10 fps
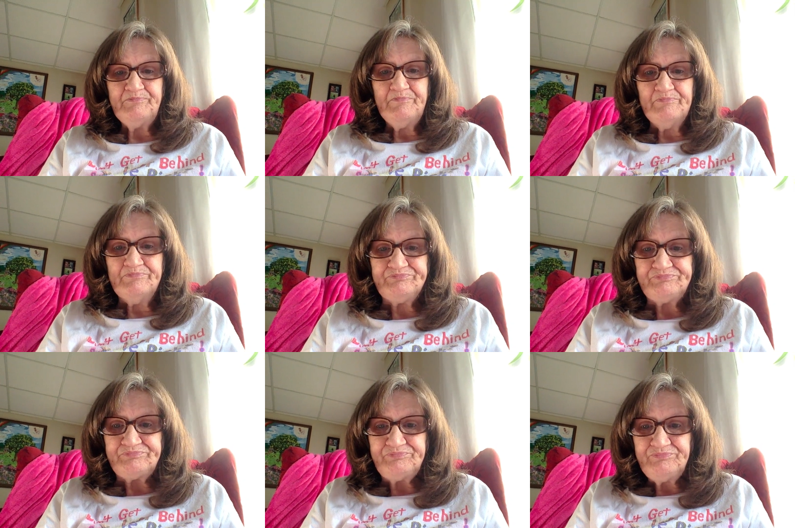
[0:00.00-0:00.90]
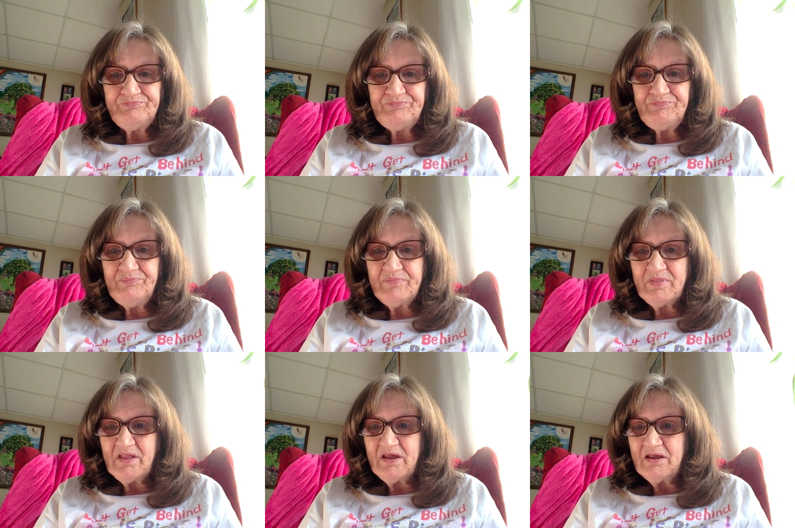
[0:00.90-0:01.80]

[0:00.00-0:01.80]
Nobody speaks.